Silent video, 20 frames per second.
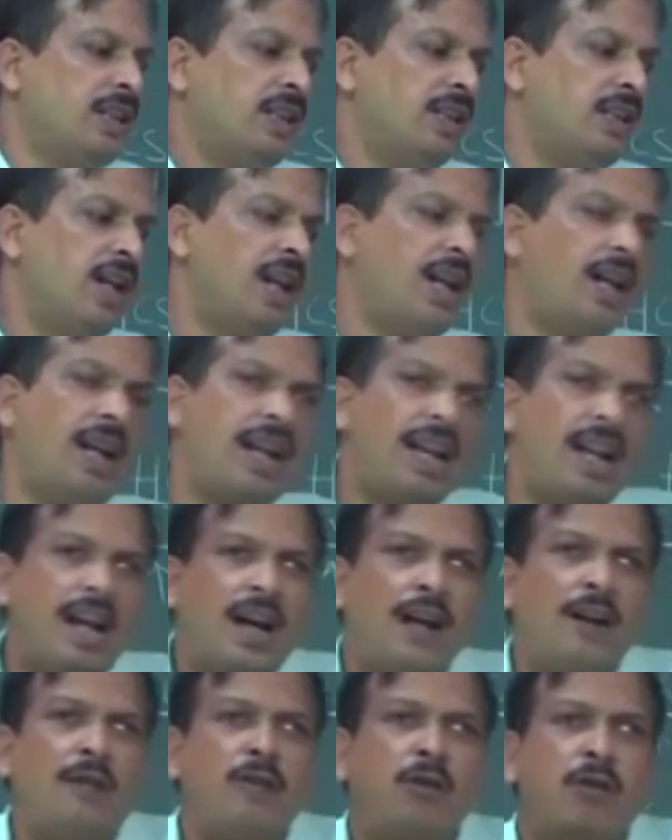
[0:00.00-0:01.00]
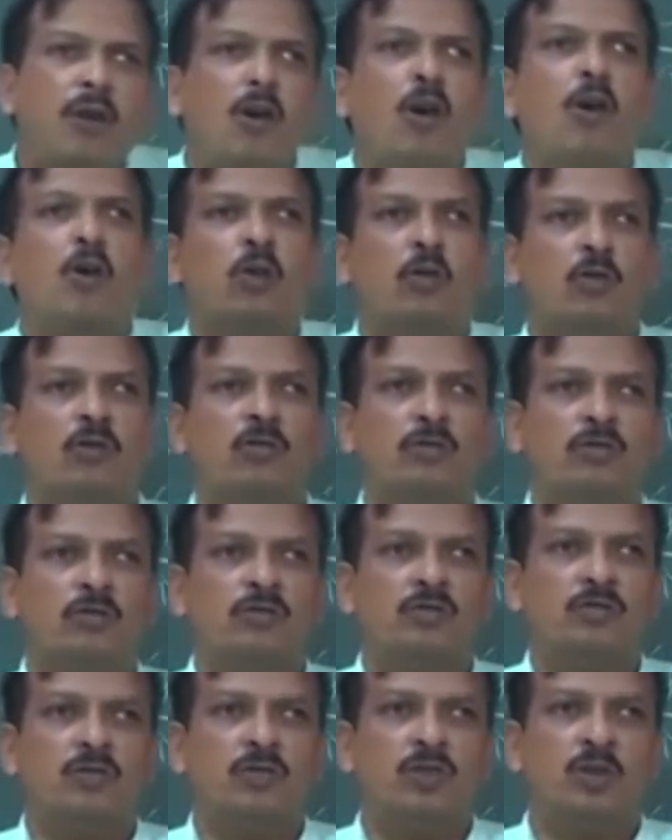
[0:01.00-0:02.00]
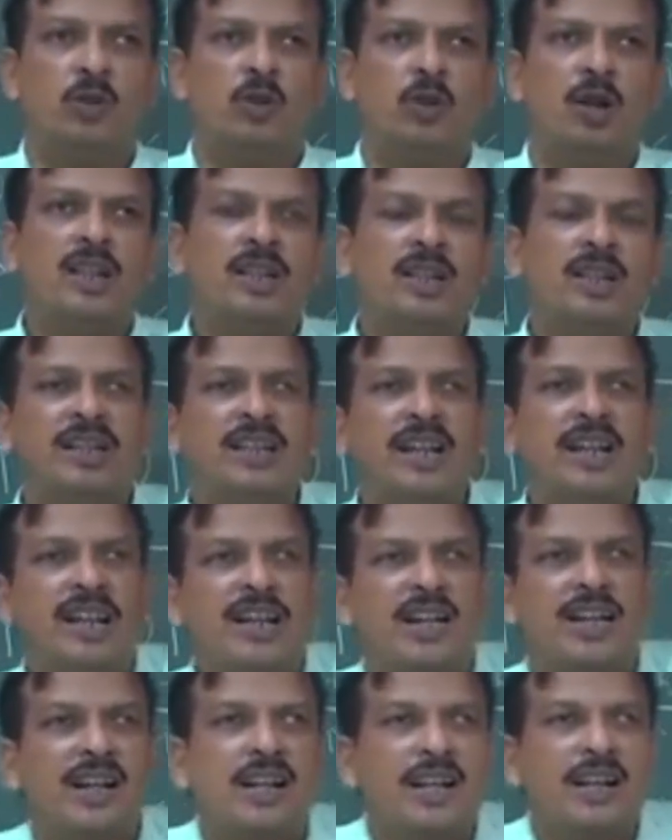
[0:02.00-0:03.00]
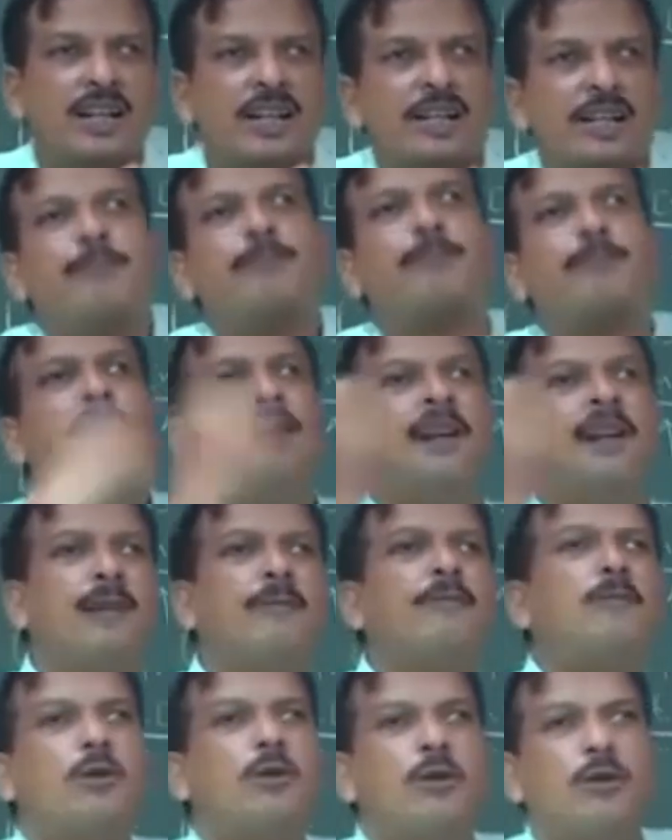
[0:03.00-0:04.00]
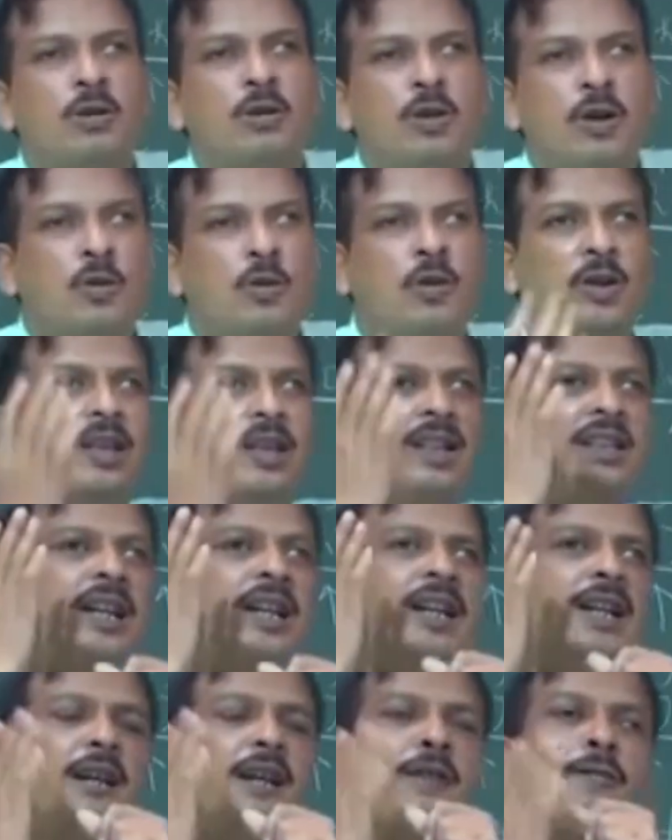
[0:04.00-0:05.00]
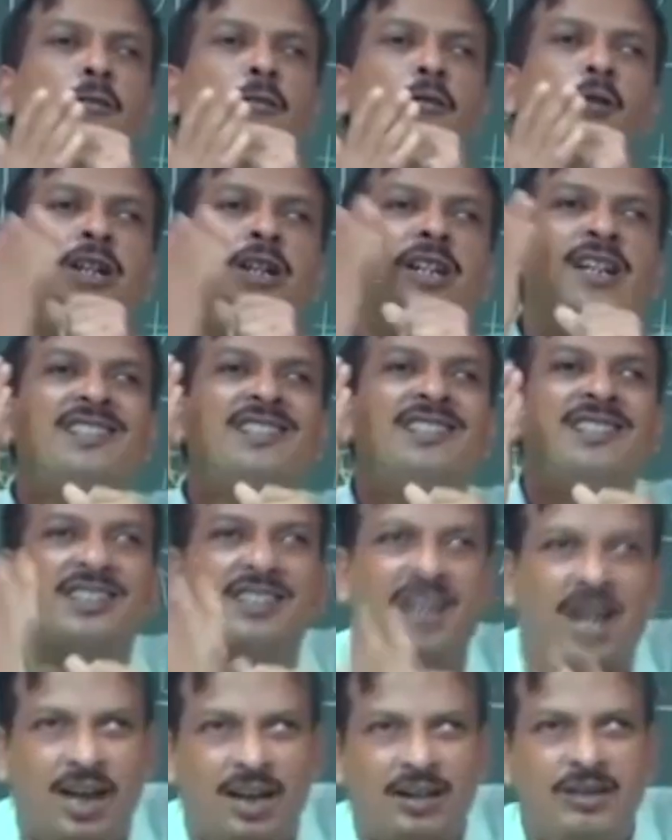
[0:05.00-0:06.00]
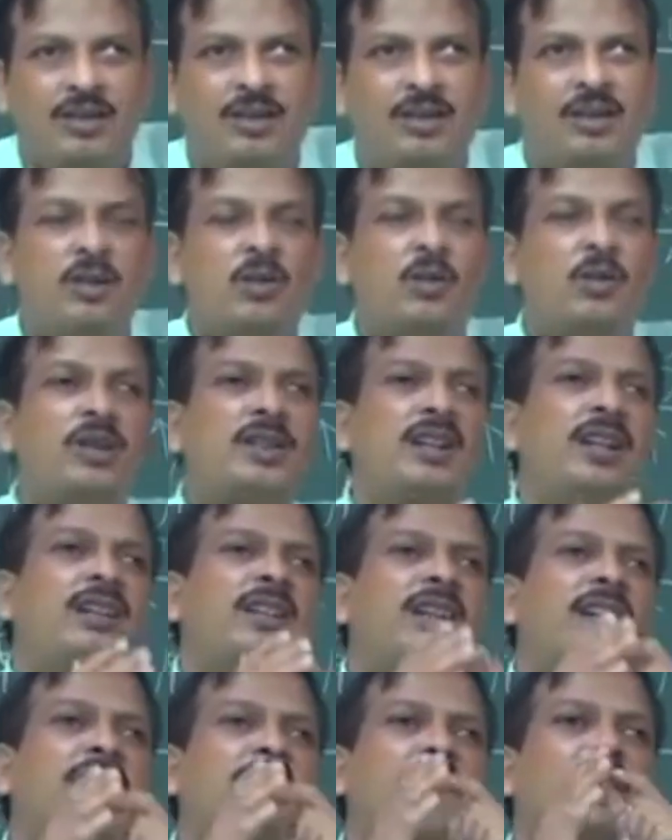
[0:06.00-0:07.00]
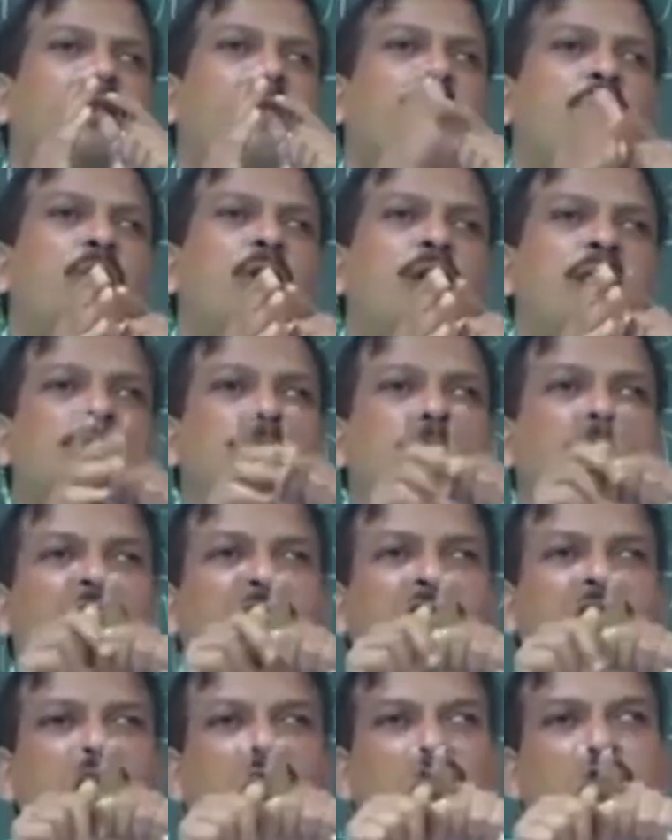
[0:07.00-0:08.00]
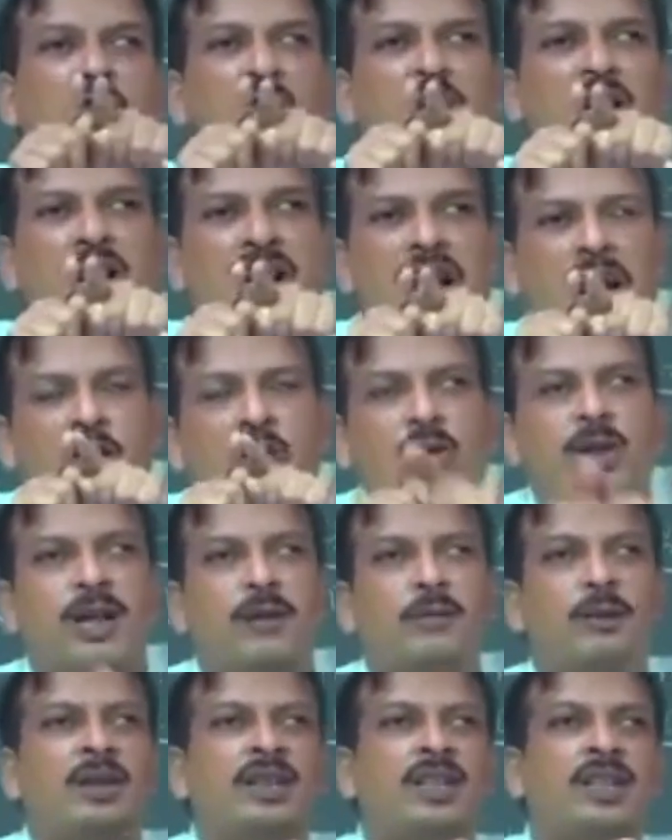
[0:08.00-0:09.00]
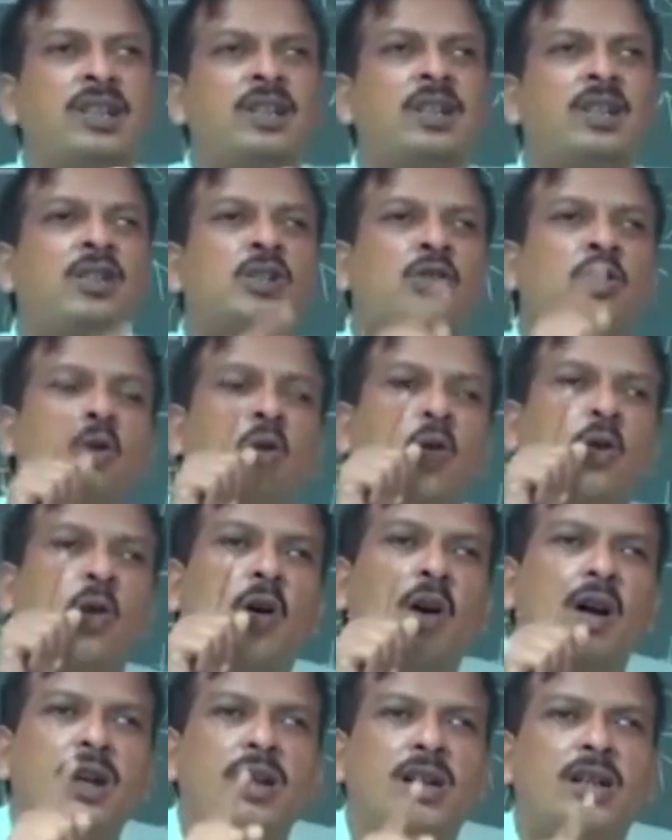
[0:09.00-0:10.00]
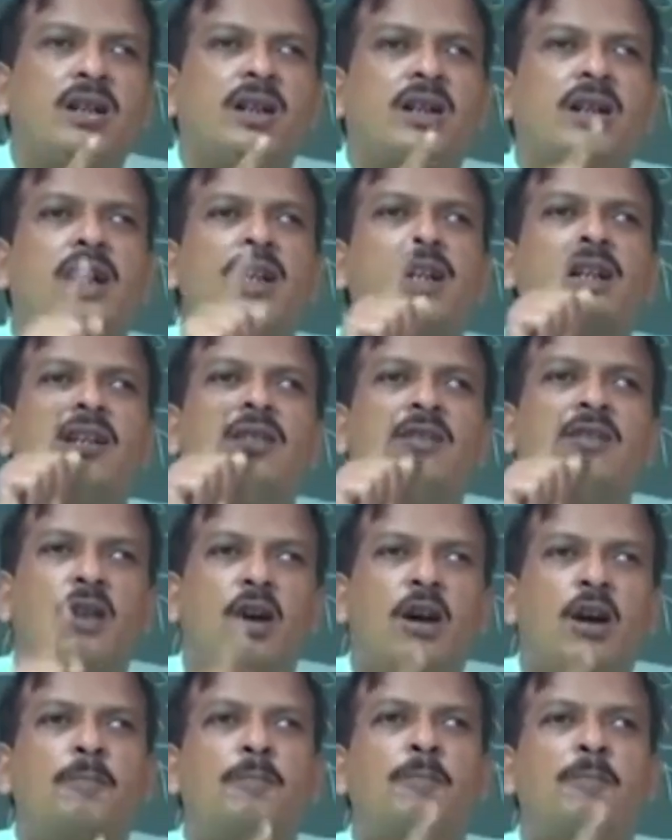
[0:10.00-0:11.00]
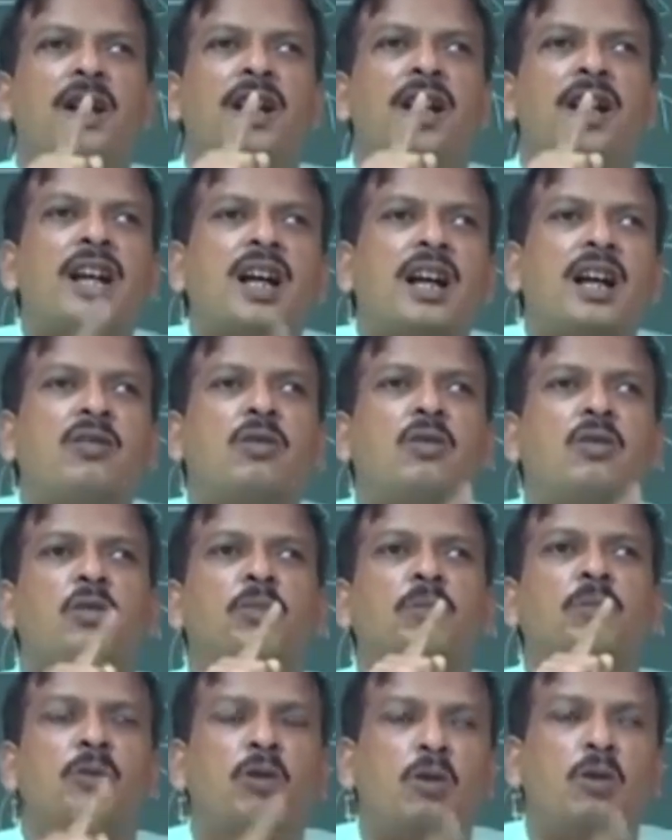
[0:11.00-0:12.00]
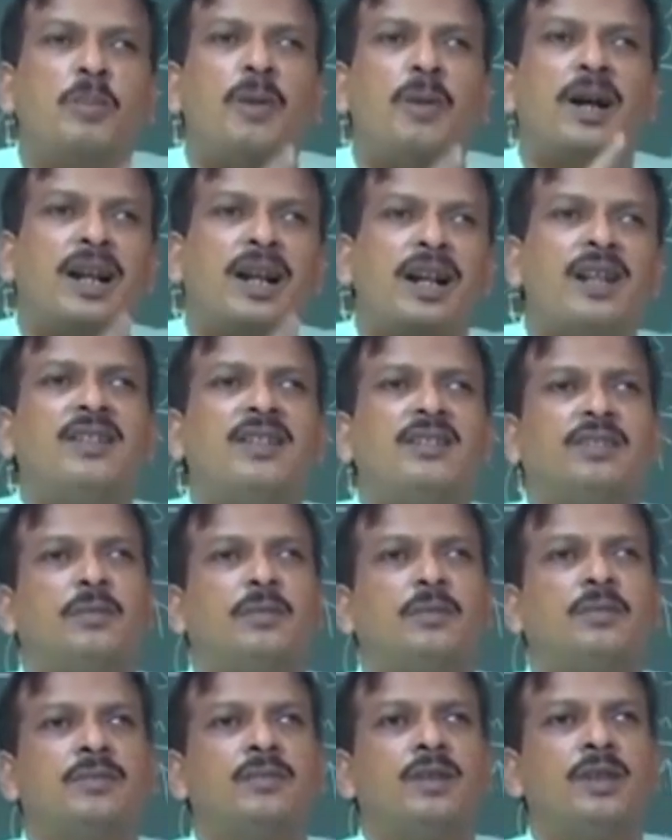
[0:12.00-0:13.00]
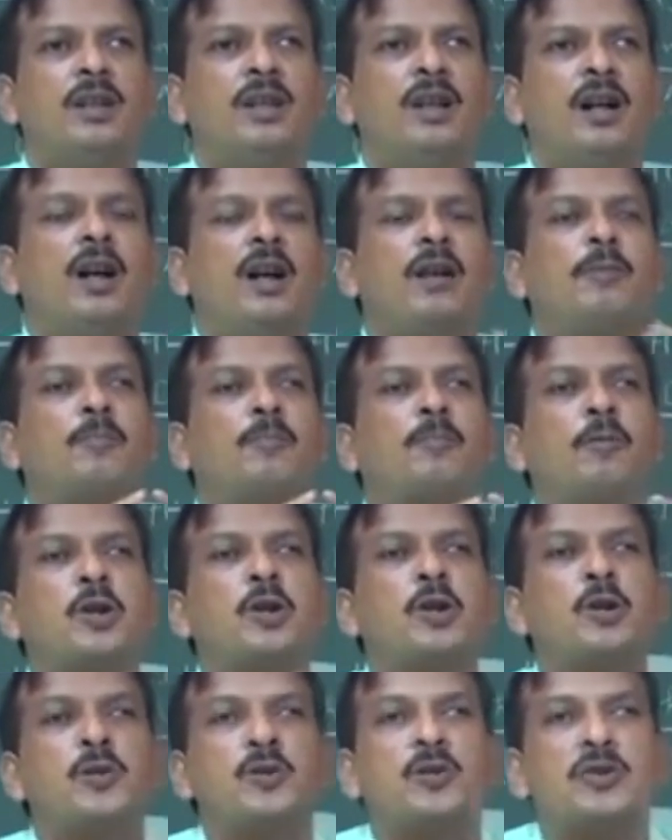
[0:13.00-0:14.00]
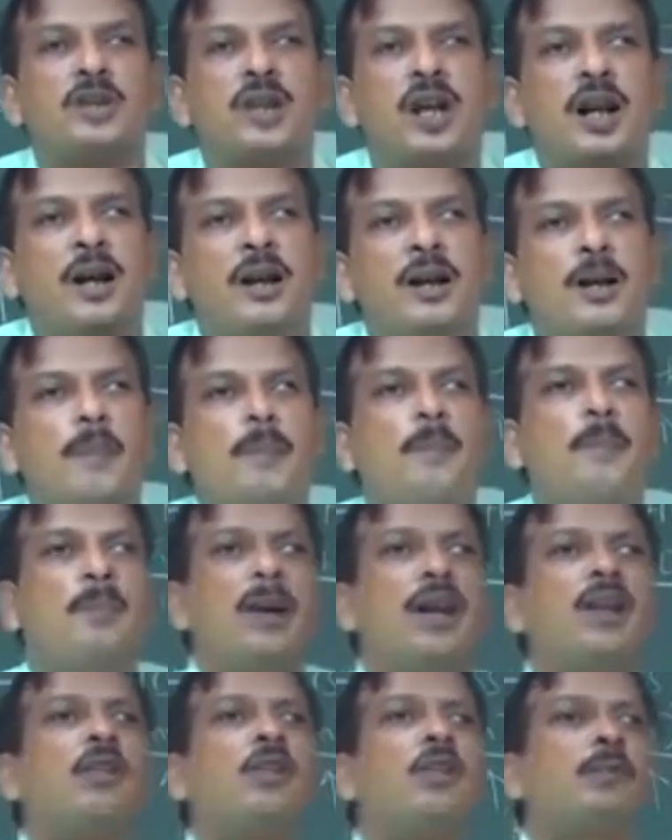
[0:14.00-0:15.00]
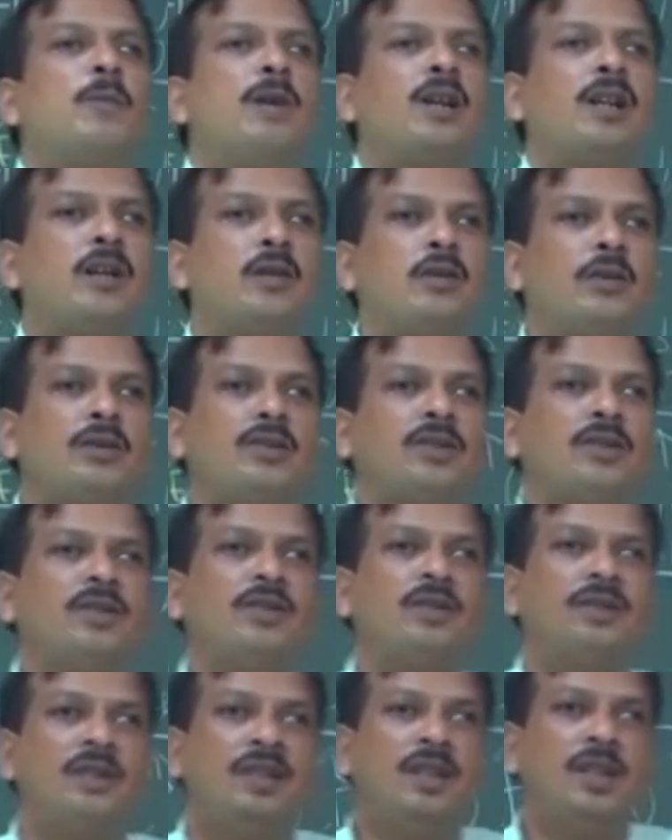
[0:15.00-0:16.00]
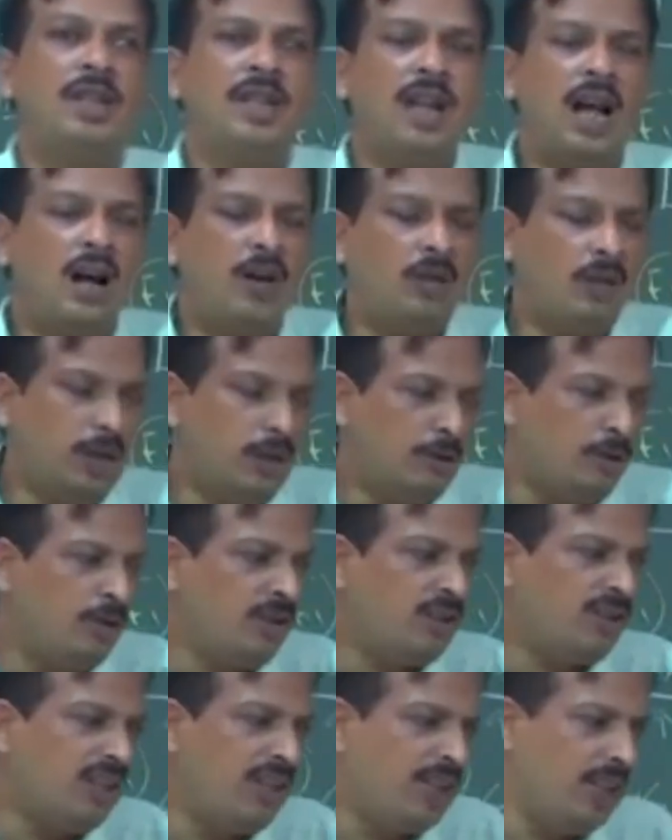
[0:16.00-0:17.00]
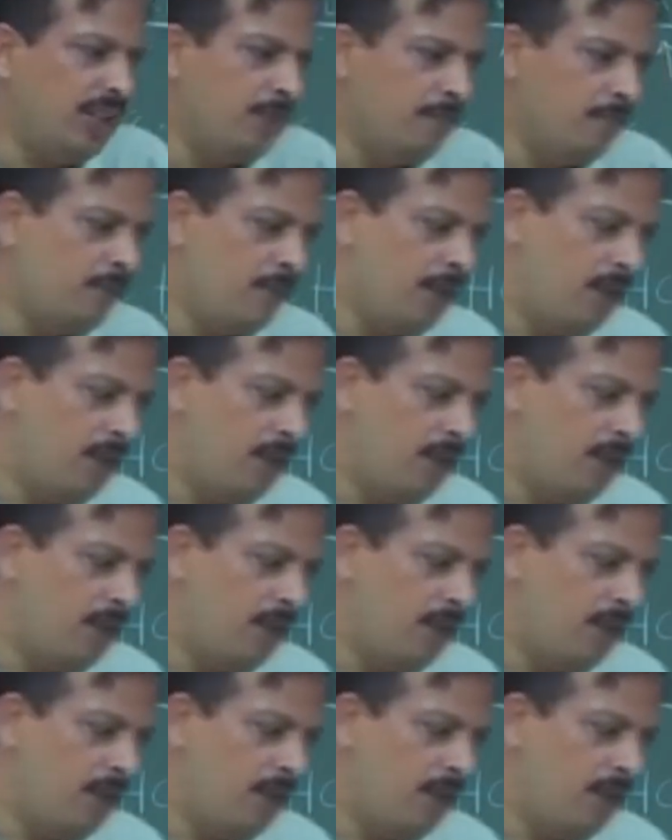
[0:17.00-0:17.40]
the air flow, whether the air is freely flow, whether the air flow is stuck, whether the air flow is passes through a narrow cavity. So, all kind of air flow mechanism are produced the manner of articulation. Now, you can see